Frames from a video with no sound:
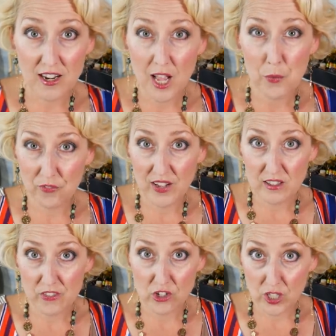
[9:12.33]
I had a couple fake
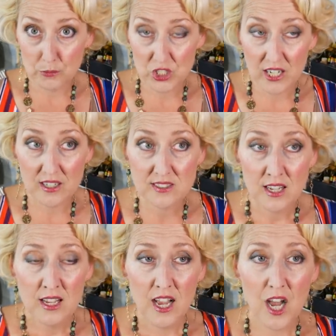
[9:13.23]
leather club chairs,
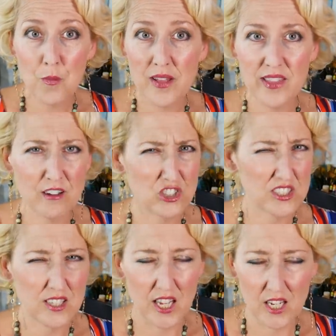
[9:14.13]
um, and they were
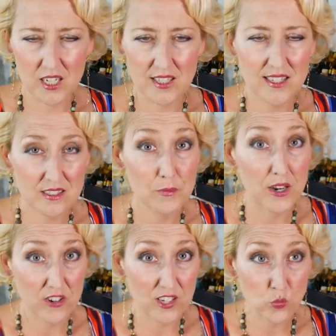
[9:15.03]
just like, they'd seen
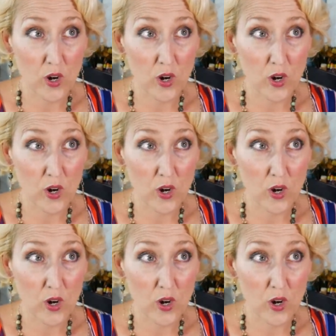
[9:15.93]
better days.